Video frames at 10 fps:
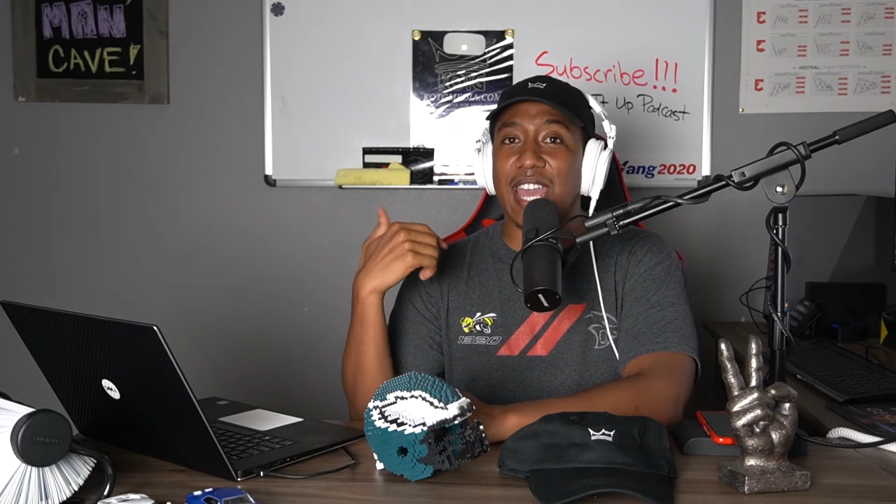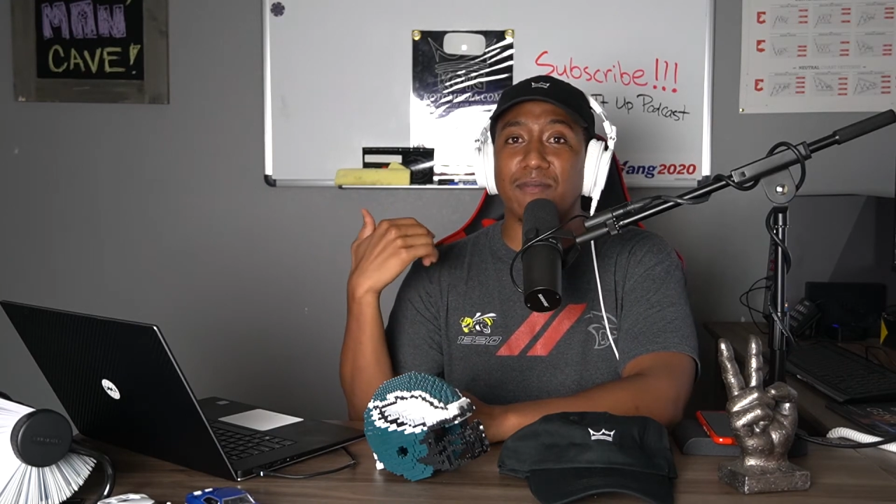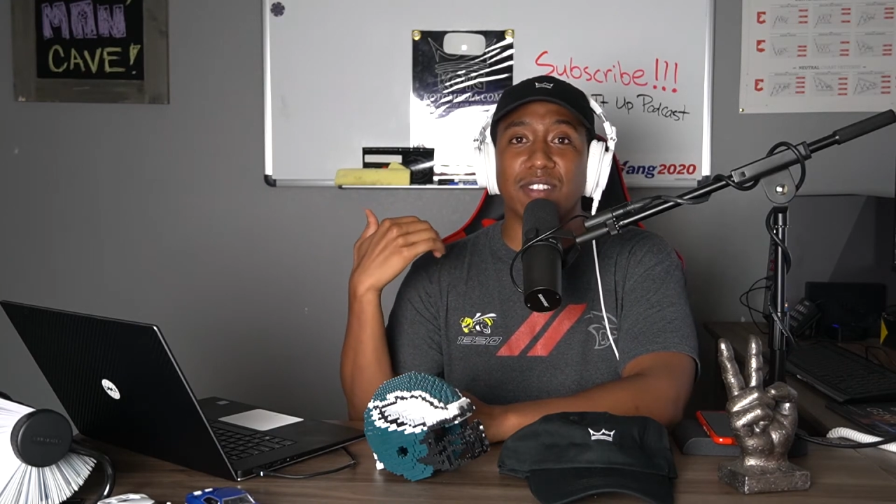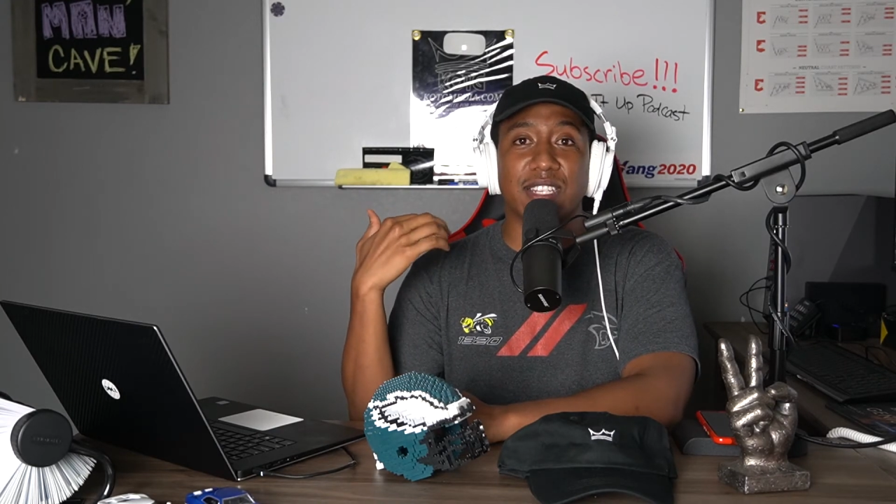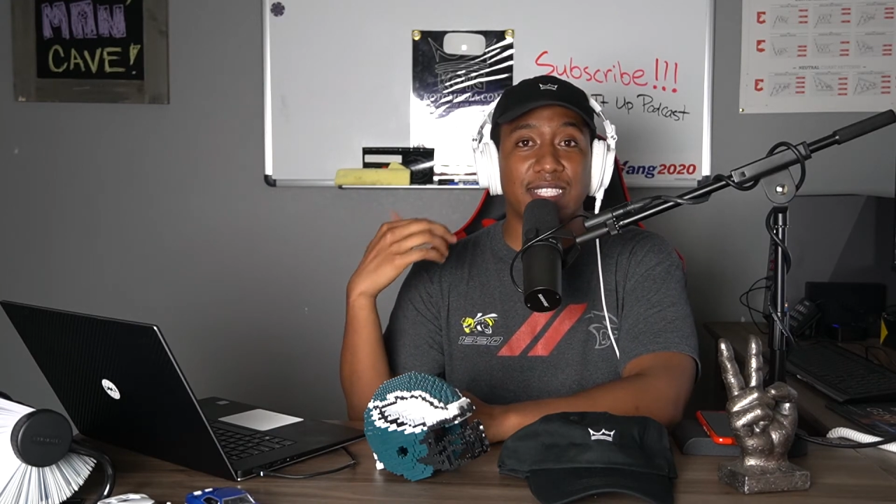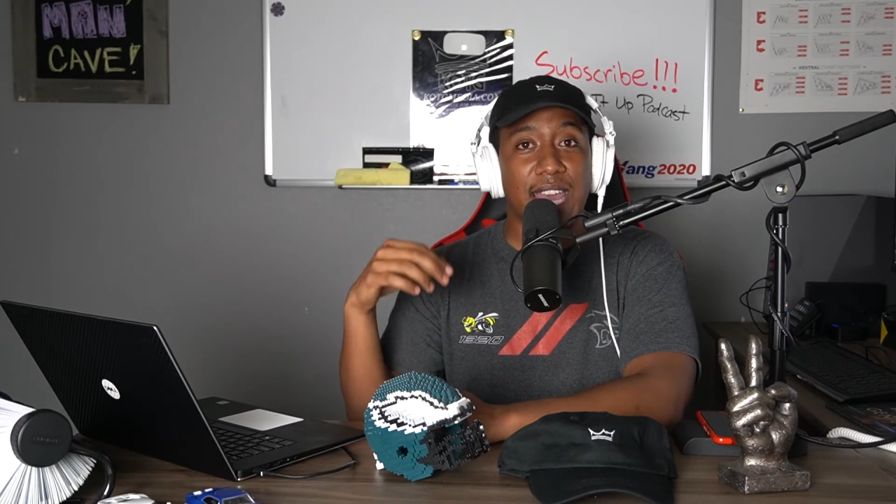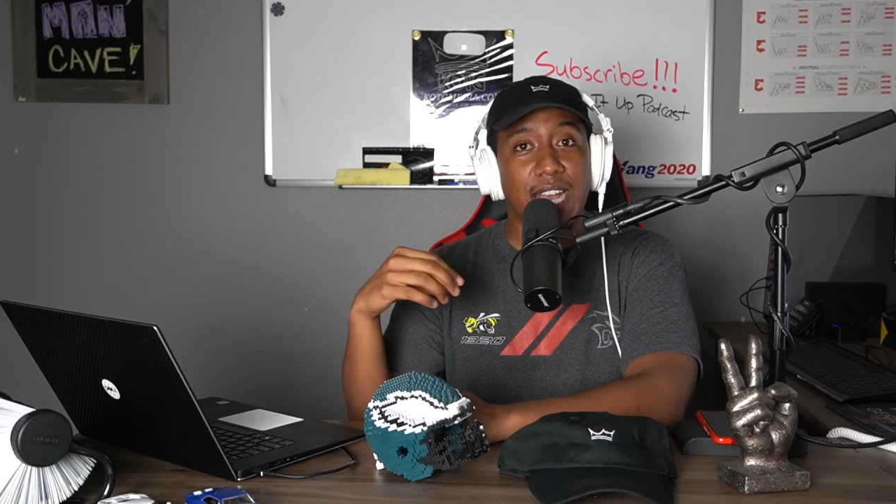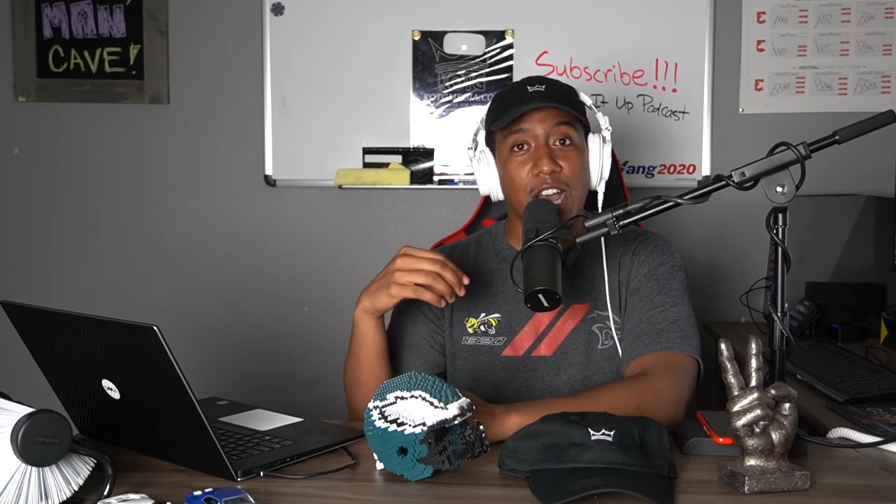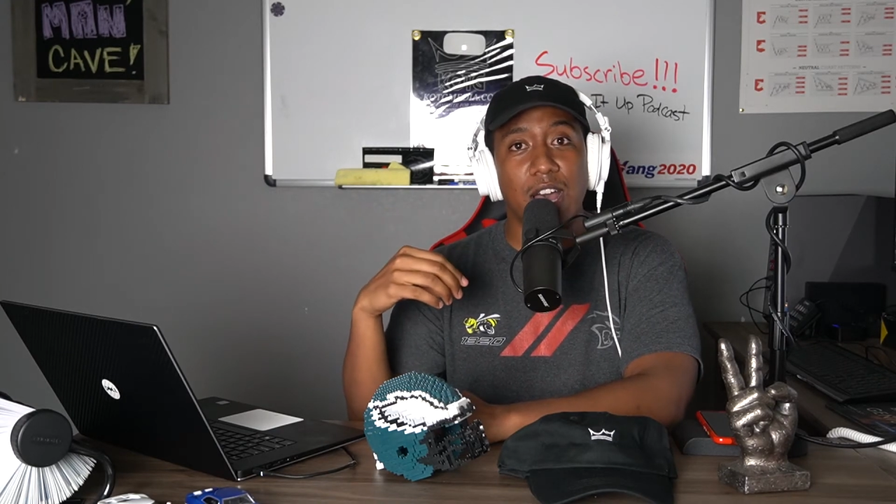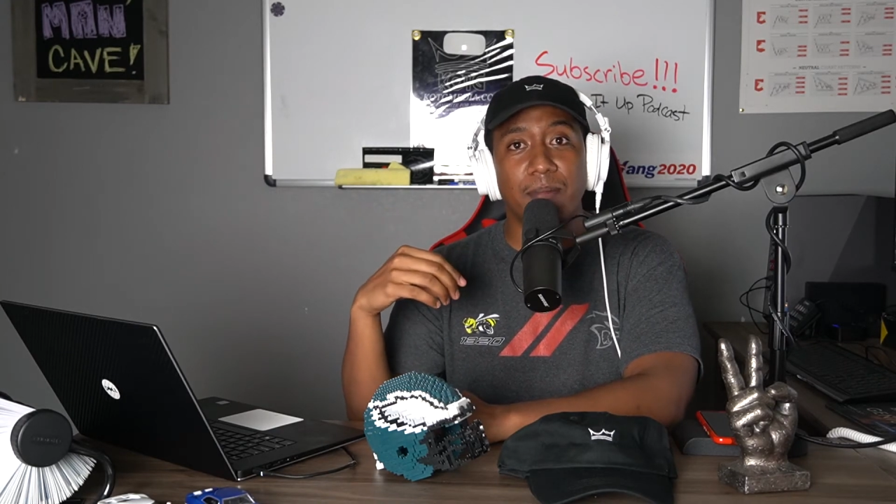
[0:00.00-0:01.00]
able to stay
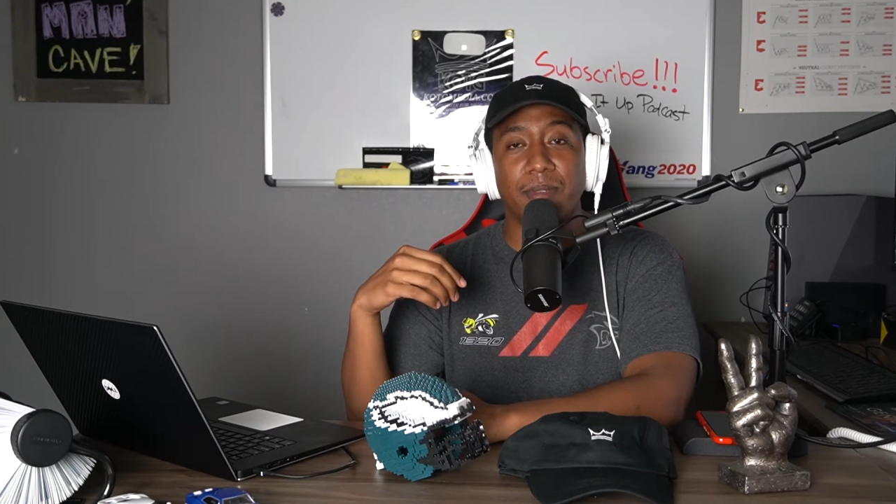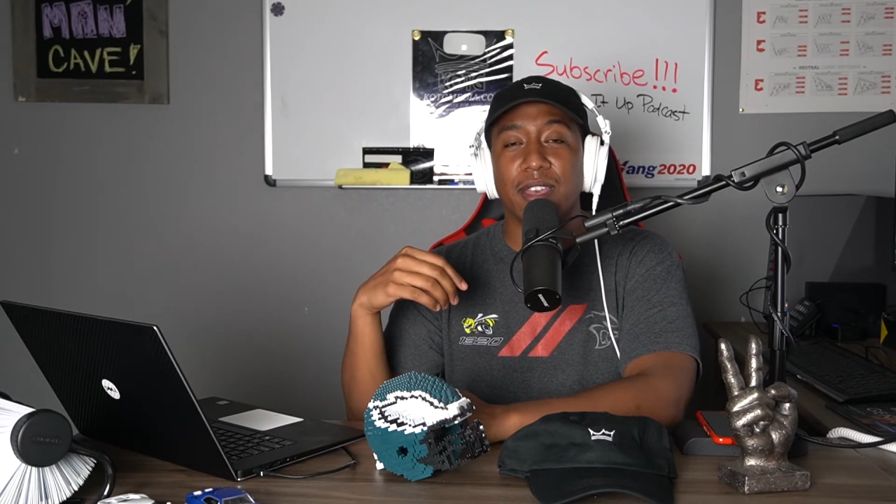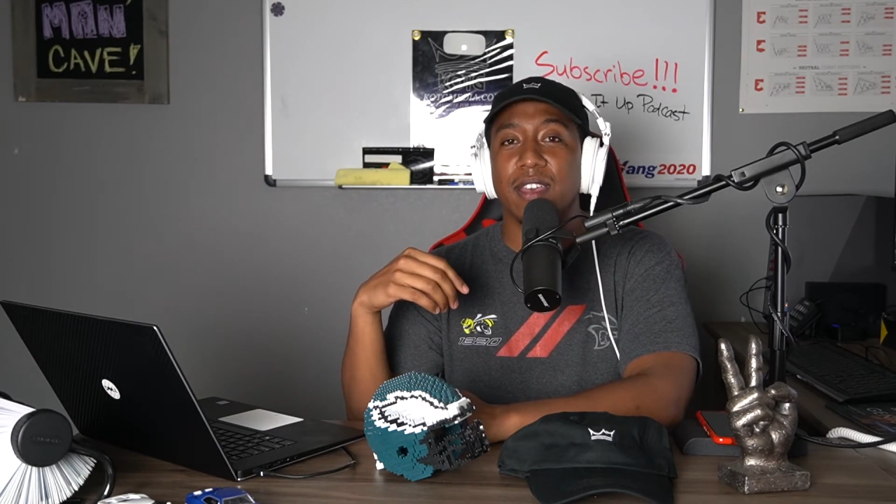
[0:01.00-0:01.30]
calm,